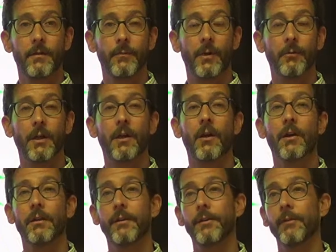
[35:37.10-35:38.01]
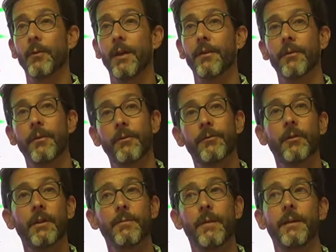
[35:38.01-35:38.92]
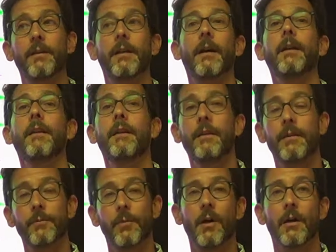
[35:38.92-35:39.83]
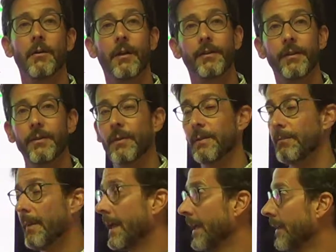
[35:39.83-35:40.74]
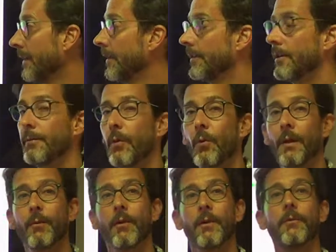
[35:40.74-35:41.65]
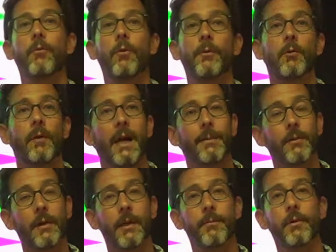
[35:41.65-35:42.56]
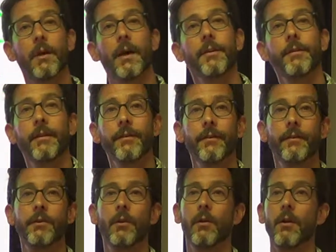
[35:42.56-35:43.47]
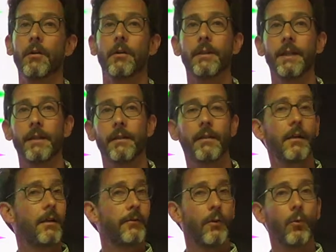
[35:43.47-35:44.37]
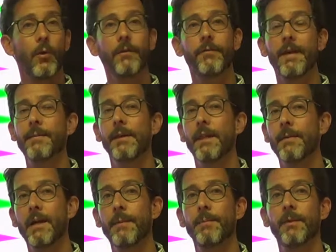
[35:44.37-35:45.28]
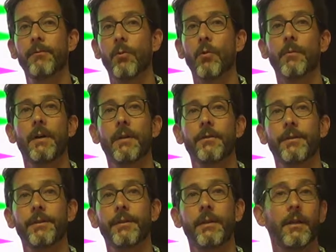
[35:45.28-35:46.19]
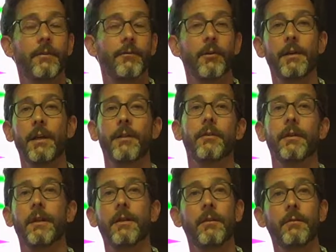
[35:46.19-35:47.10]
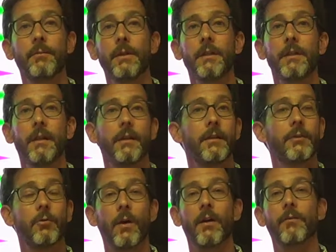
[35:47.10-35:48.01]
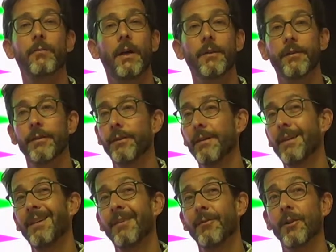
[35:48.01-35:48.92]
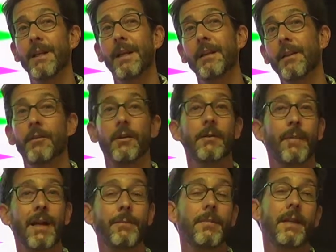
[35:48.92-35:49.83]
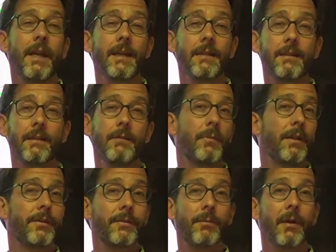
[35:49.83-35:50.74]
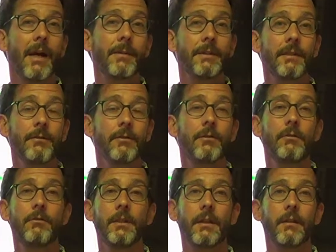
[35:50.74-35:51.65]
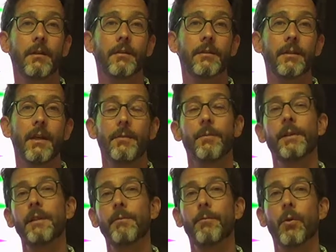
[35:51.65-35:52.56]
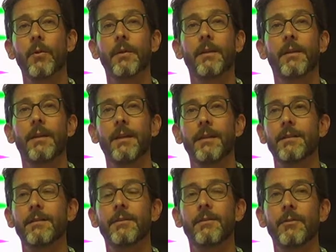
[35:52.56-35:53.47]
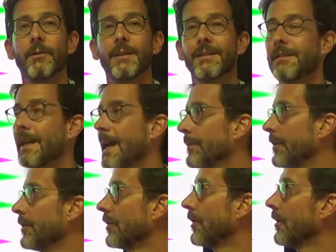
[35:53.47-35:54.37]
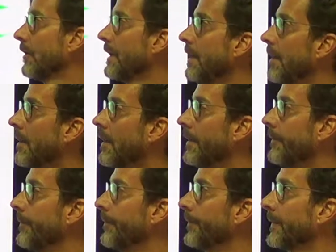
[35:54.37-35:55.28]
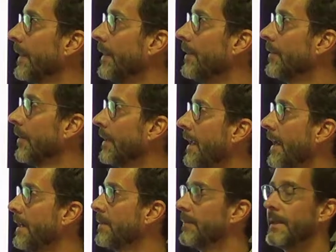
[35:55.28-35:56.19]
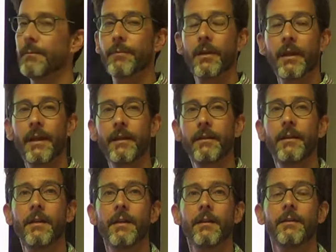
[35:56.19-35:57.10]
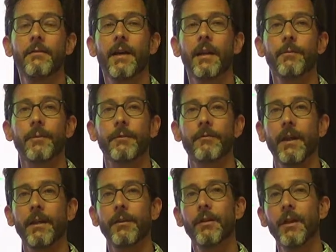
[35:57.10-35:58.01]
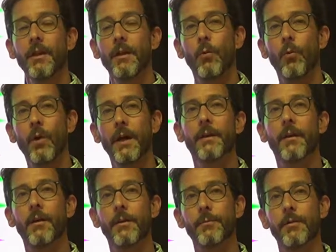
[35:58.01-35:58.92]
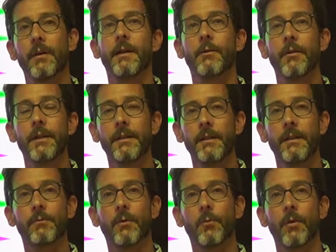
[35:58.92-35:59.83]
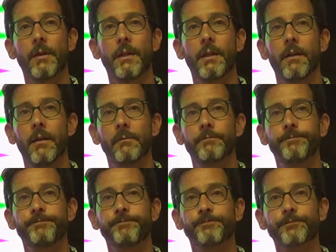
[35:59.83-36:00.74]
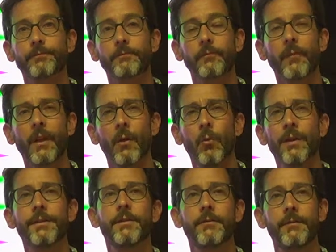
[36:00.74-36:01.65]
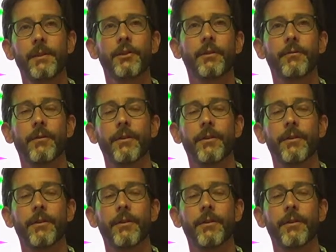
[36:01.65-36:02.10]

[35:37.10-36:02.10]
But regardless of whether they're fully met or not, progress has been made to the point where the formal Wraparound process is no longer needed. For one family, that might be 4 months. For another, it could be 12 months. For yet another, it might be 18 months, perhaps even 2 years. But the important thing is to establish early on in your engagement and plan development phase, what are the priority needs we're working on? What's the vision for